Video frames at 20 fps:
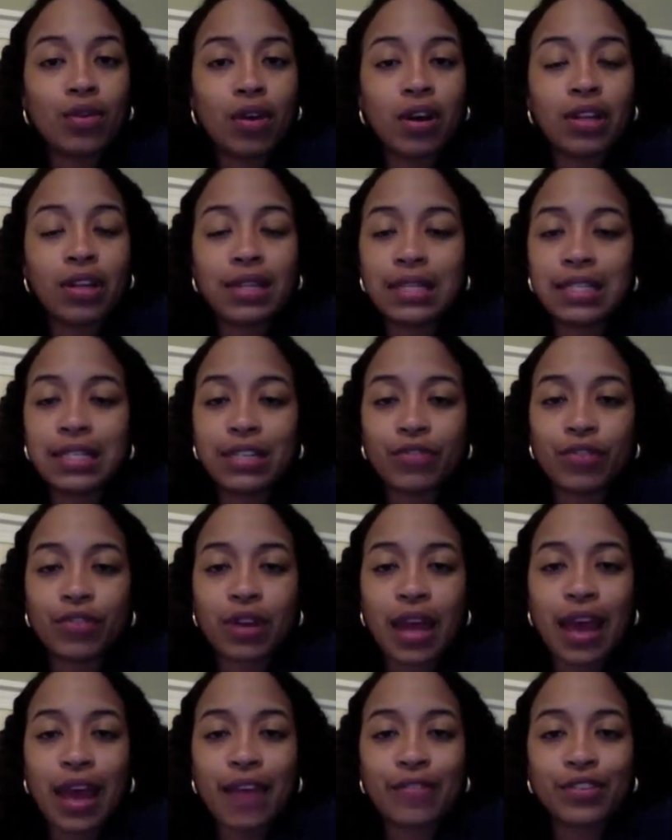on the different
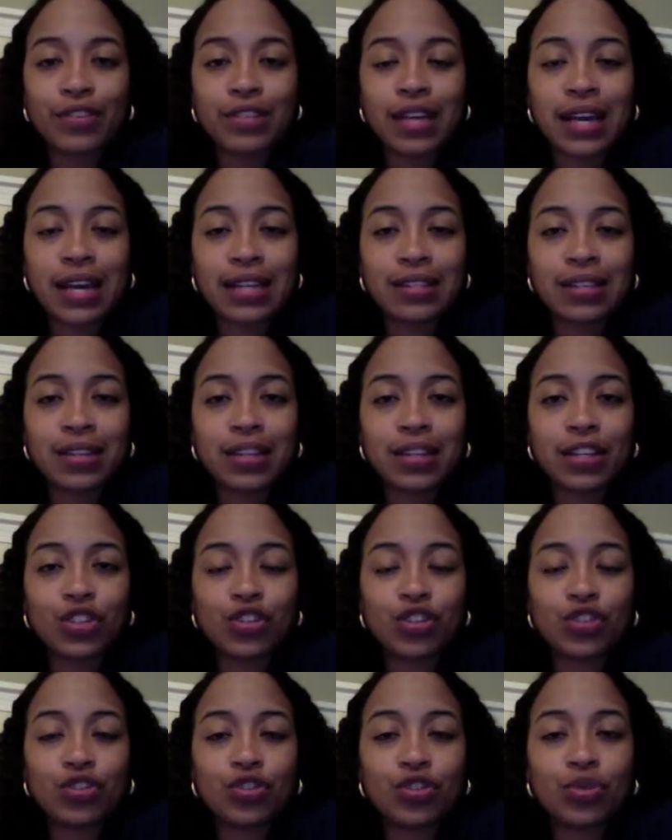advertising that
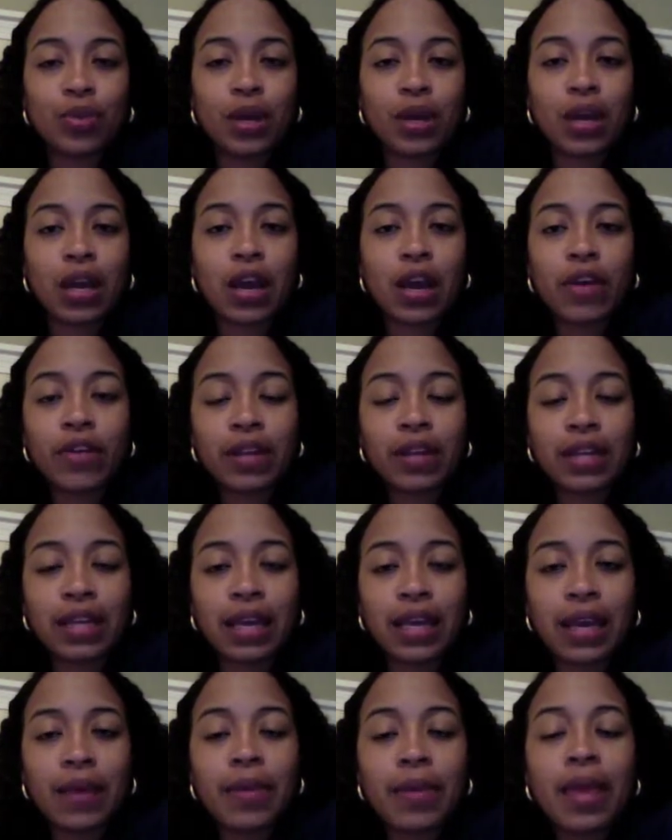you're doing currently,